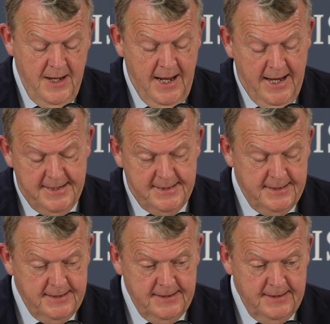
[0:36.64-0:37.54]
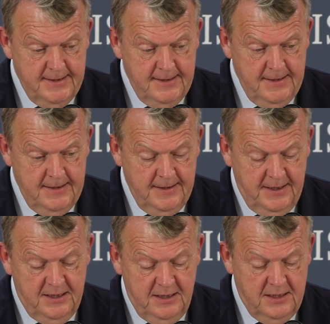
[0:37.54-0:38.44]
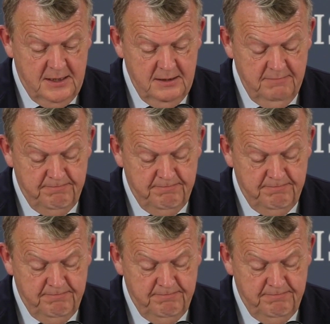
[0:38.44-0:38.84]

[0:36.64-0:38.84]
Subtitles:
And this is